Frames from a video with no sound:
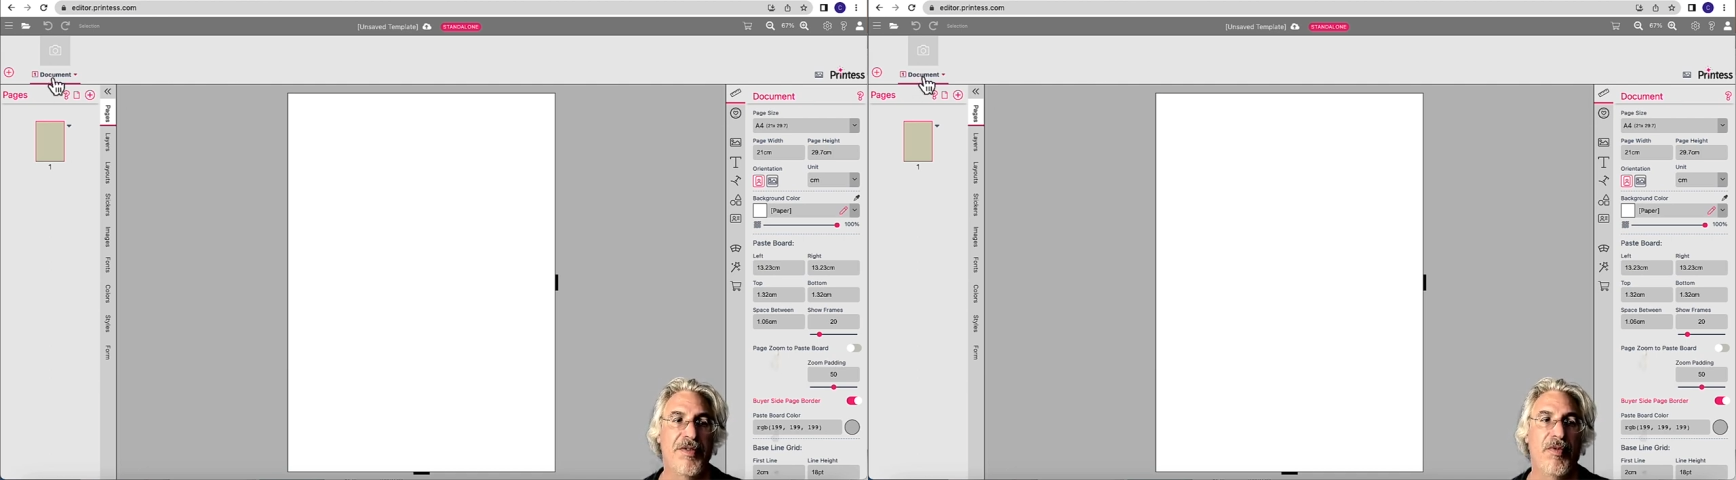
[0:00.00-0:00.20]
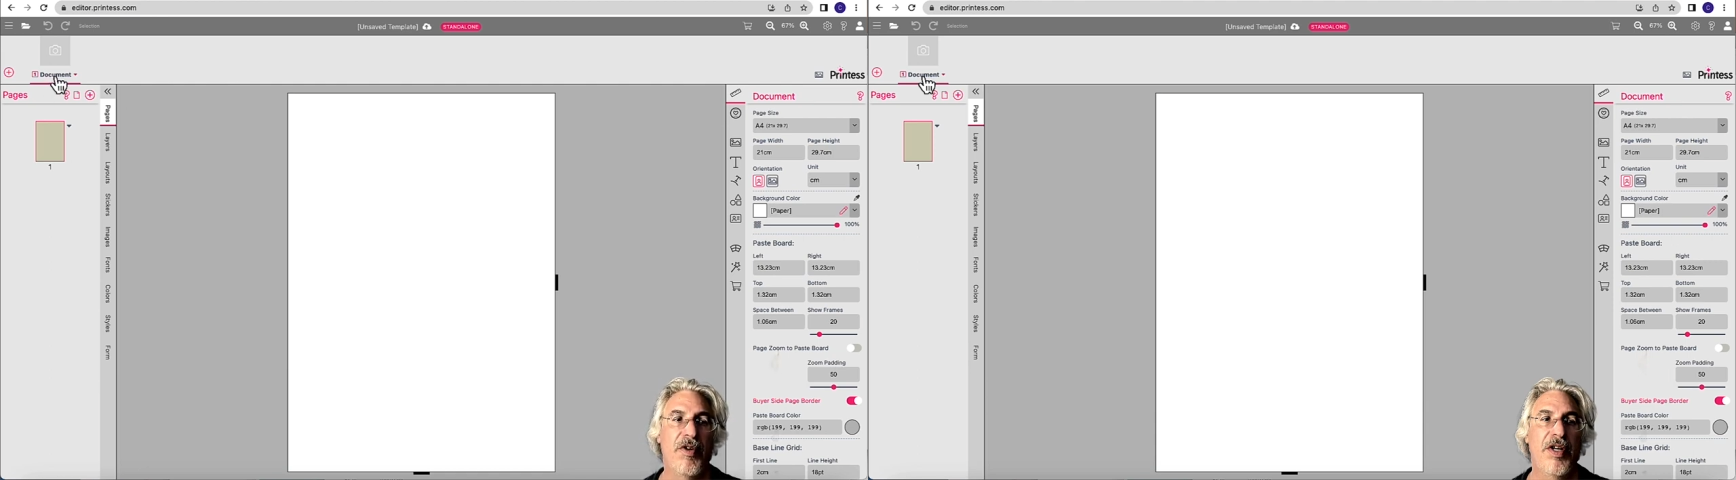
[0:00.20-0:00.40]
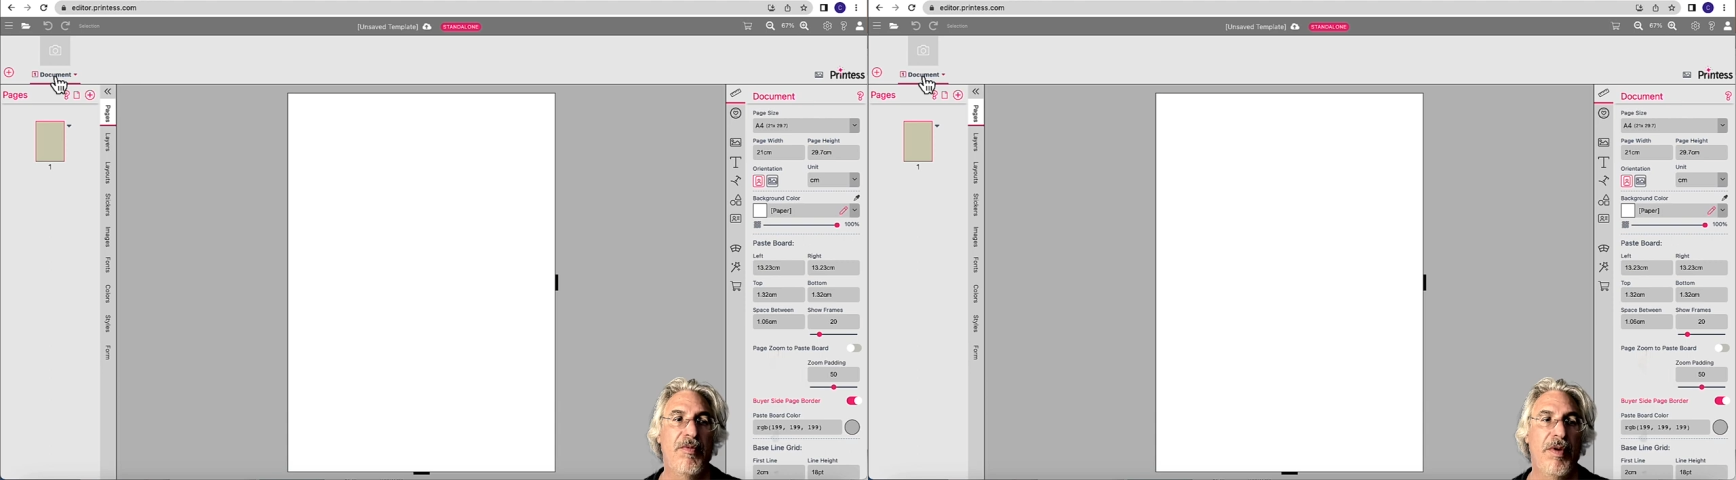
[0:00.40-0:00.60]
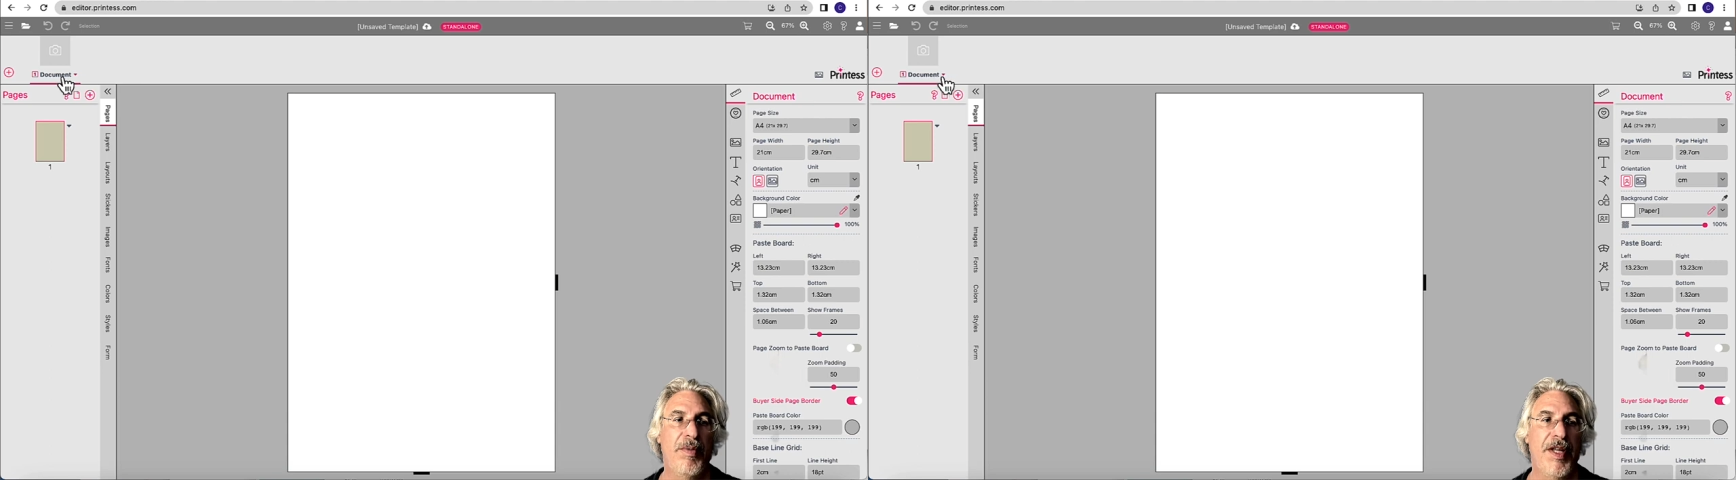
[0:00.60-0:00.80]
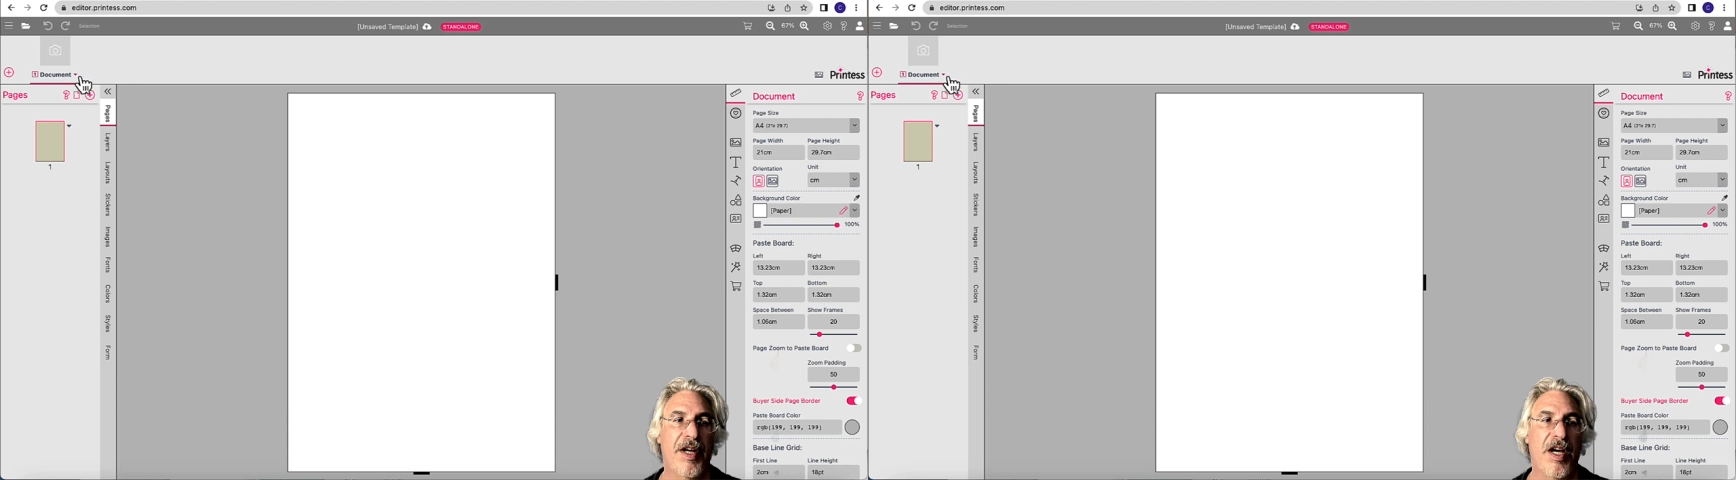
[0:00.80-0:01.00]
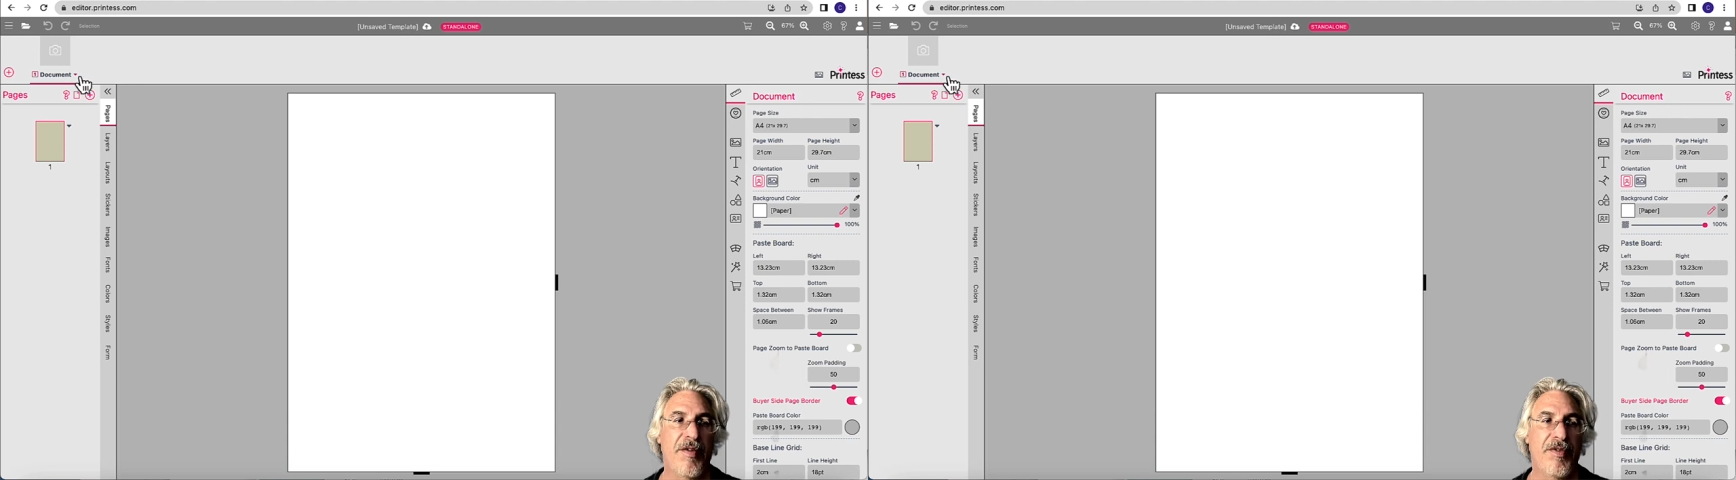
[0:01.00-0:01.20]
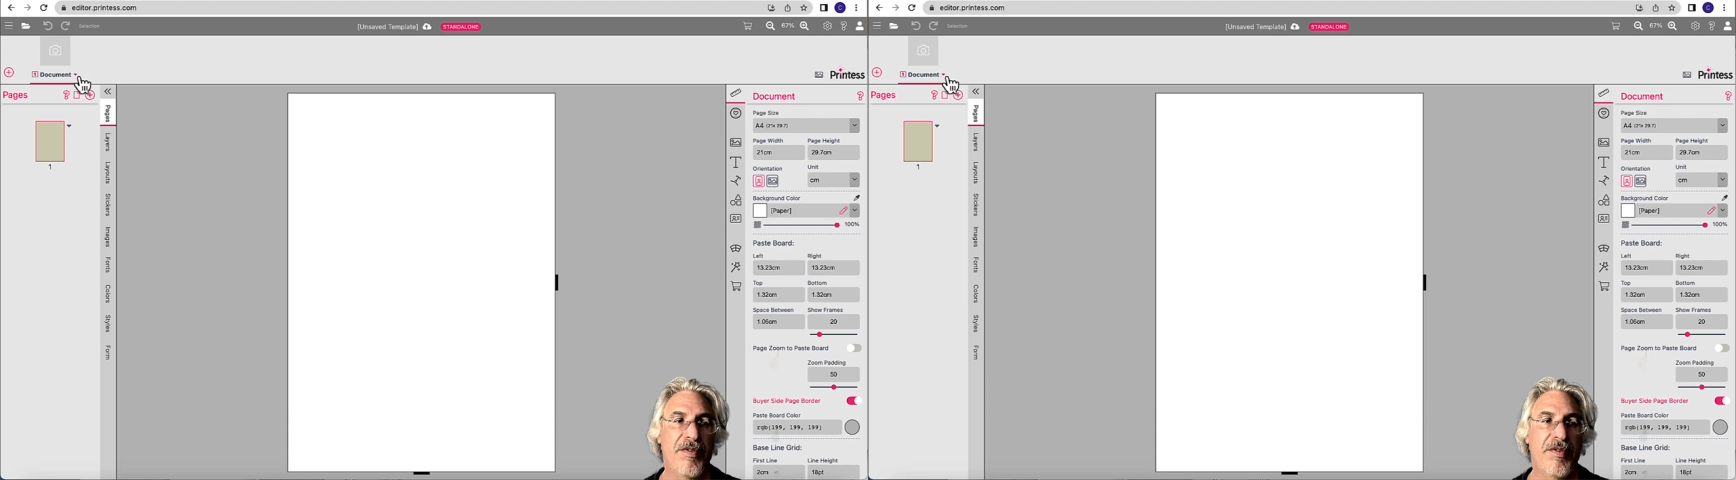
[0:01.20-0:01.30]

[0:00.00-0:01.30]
One will be the cover,